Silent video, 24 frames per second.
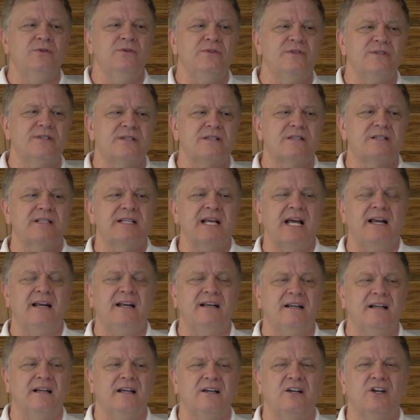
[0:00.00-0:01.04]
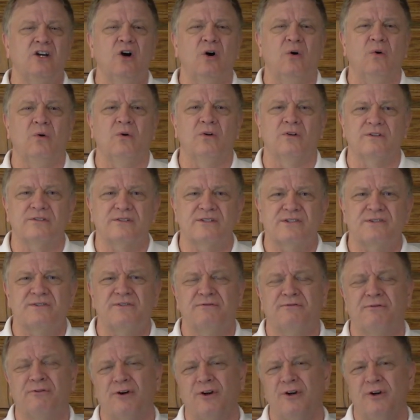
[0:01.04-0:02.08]
set goals
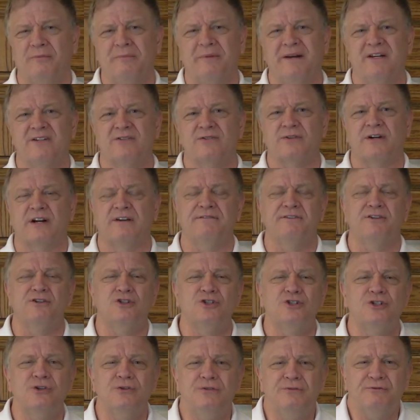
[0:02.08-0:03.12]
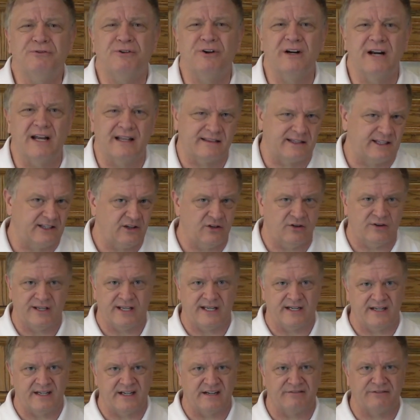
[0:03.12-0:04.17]
for your ministry. If you shoot for nothing, you'll
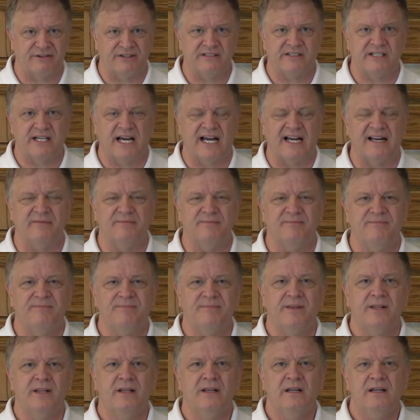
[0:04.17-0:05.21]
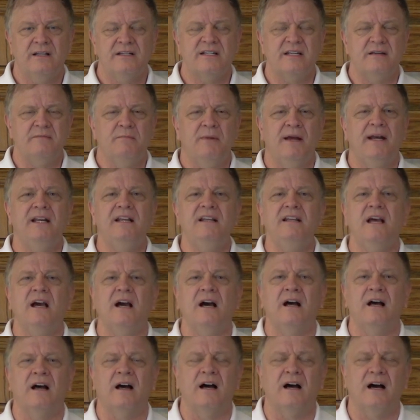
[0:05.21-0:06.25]
hit it every time. See, many,
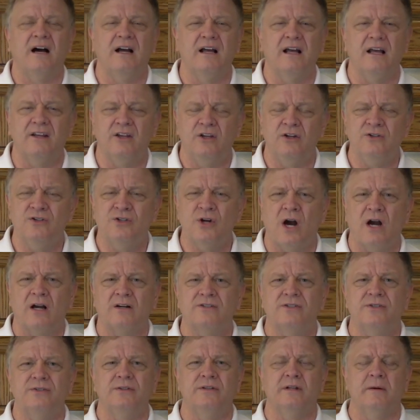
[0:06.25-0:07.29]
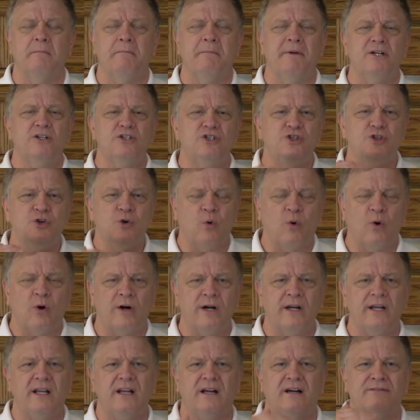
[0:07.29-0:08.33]
you talk to the
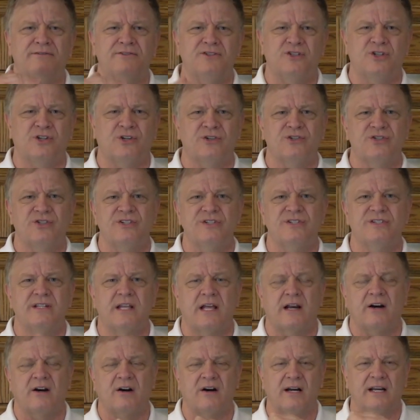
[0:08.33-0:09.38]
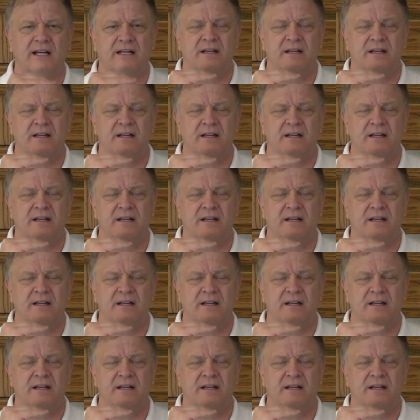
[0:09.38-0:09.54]
majority of churches that are